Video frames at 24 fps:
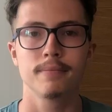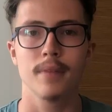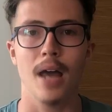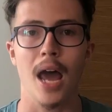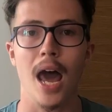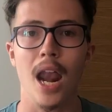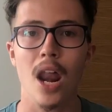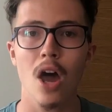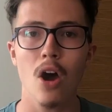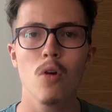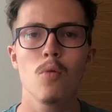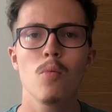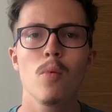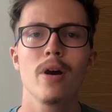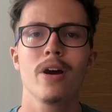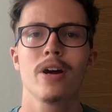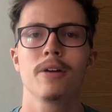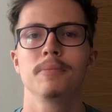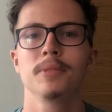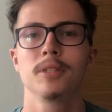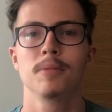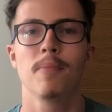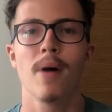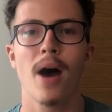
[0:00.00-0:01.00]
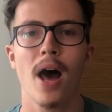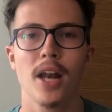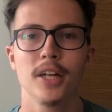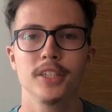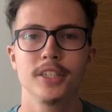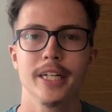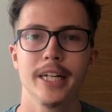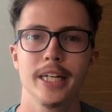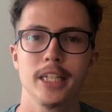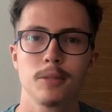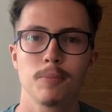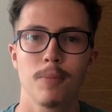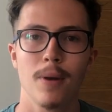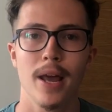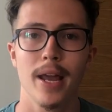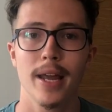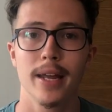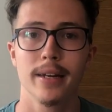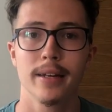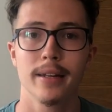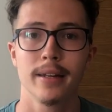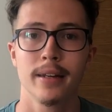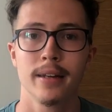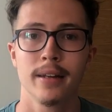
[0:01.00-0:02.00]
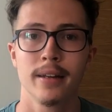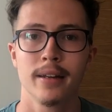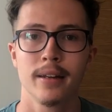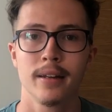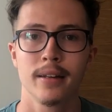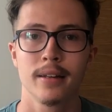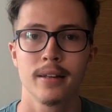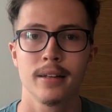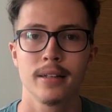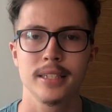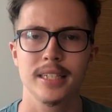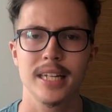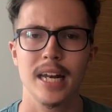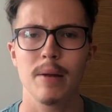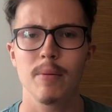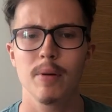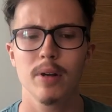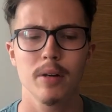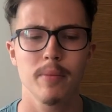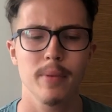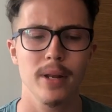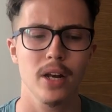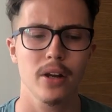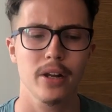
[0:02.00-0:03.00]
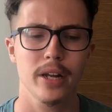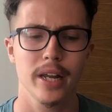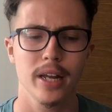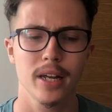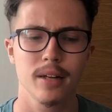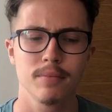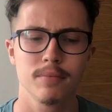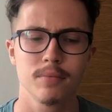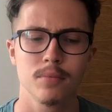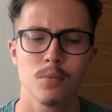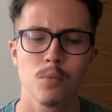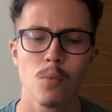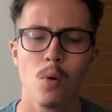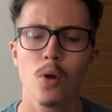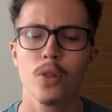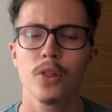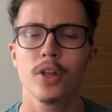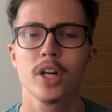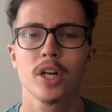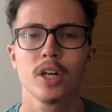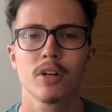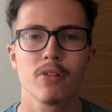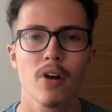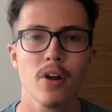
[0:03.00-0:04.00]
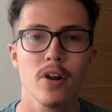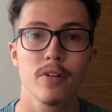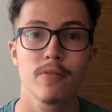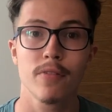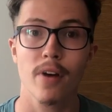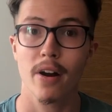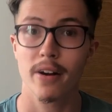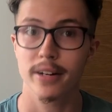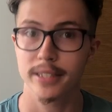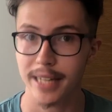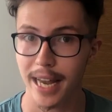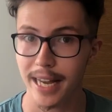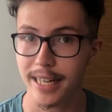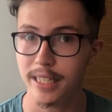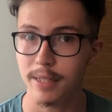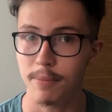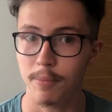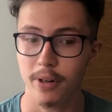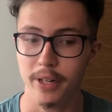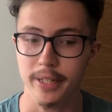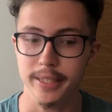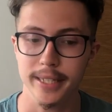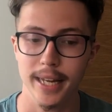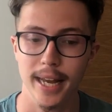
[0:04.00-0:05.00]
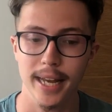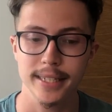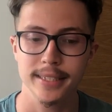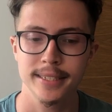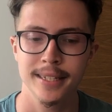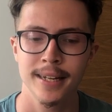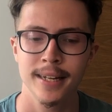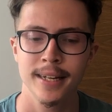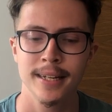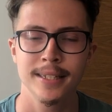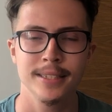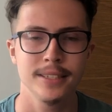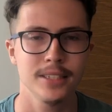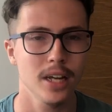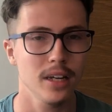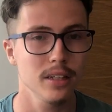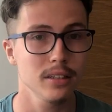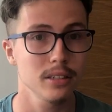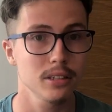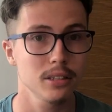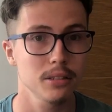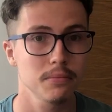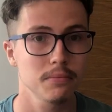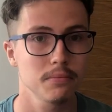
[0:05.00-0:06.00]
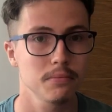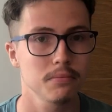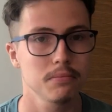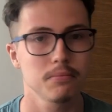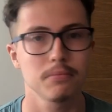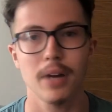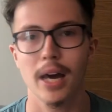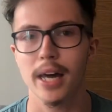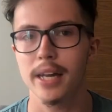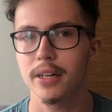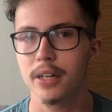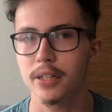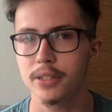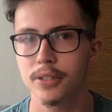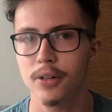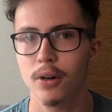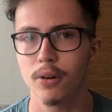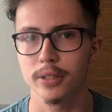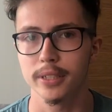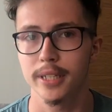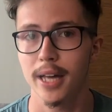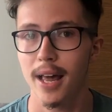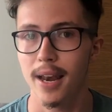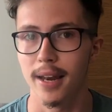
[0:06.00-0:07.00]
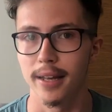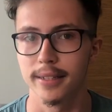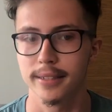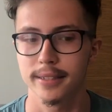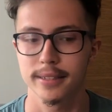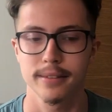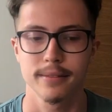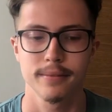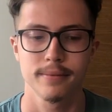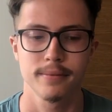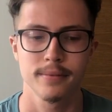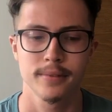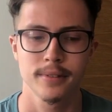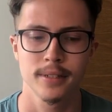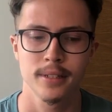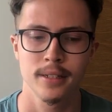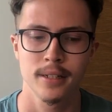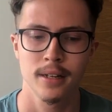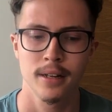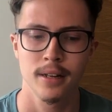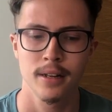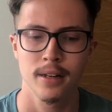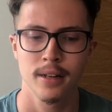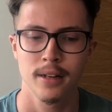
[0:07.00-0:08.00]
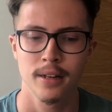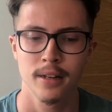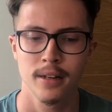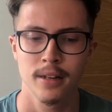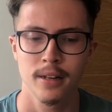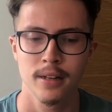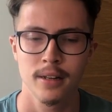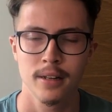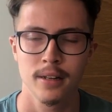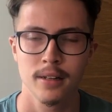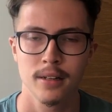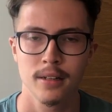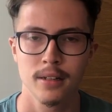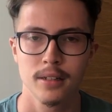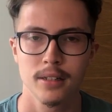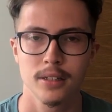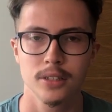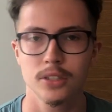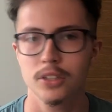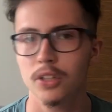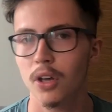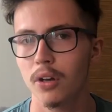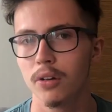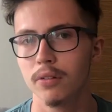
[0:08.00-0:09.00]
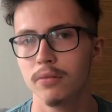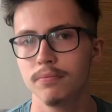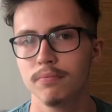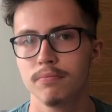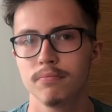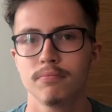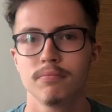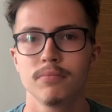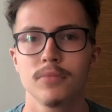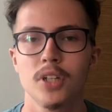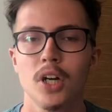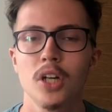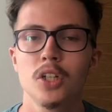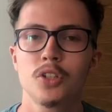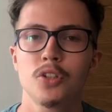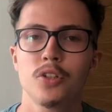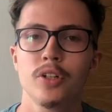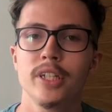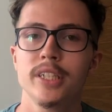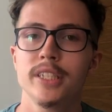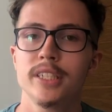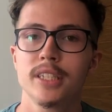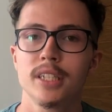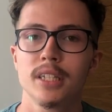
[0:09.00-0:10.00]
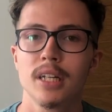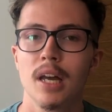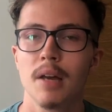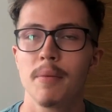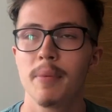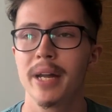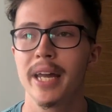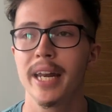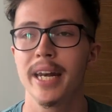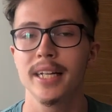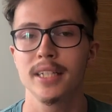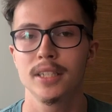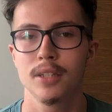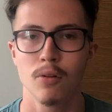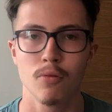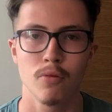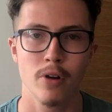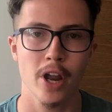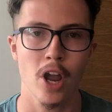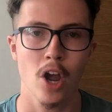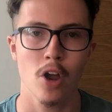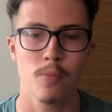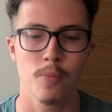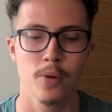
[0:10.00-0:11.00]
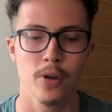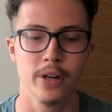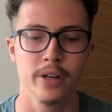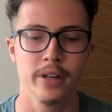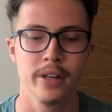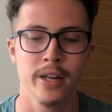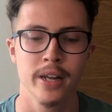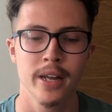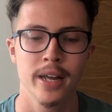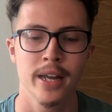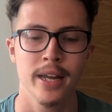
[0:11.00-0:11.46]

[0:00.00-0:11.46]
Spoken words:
Hello and welcome to Biology Explained. Today we're going to be looking at what the coronavirus antibody test does and does not tell us. So, countries are beginning to reopen